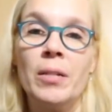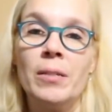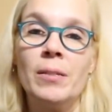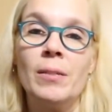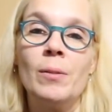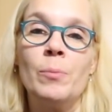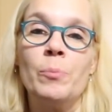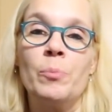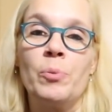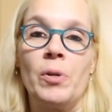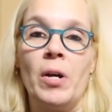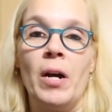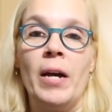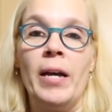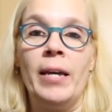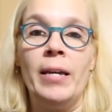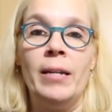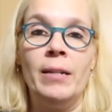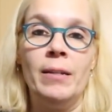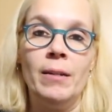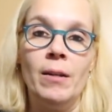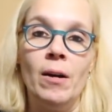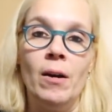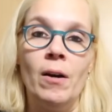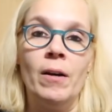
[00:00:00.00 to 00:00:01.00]
plus the
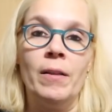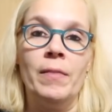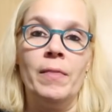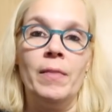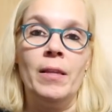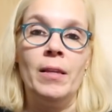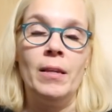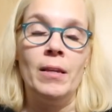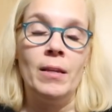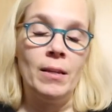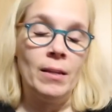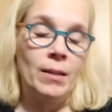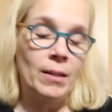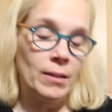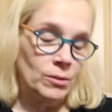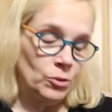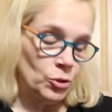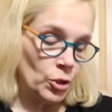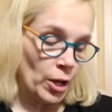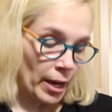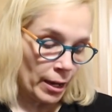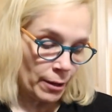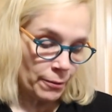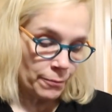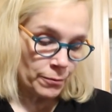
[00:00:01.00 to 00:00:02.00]
brine on the
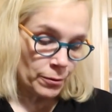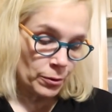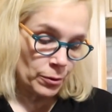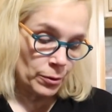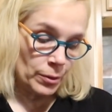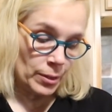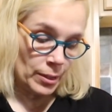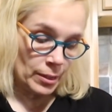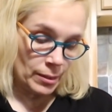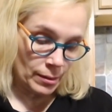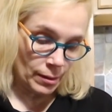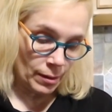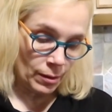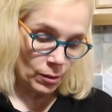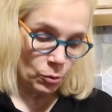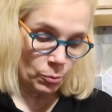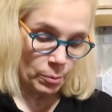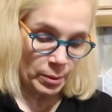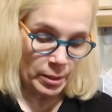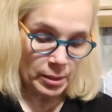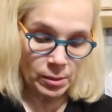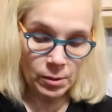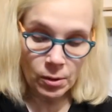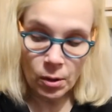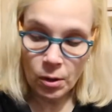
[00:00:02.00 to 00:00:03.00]
jackfruit is a little
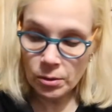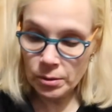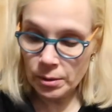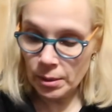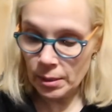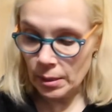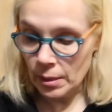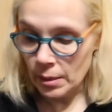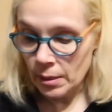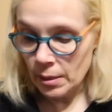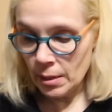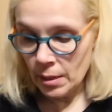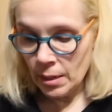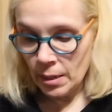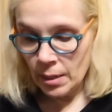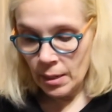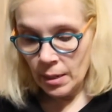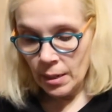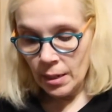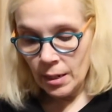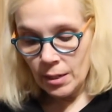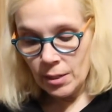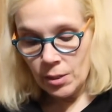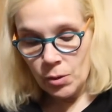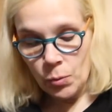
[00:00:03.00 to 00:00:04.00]
bit salty,
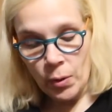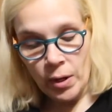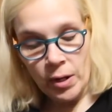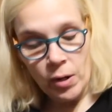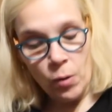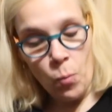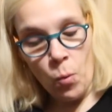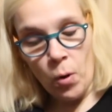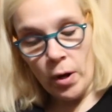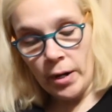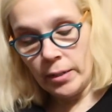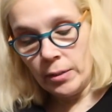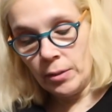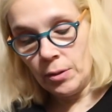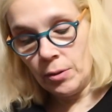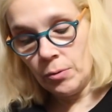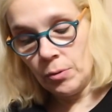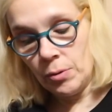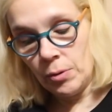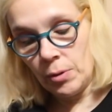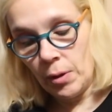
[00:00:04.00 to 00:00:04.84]
so I don't want it too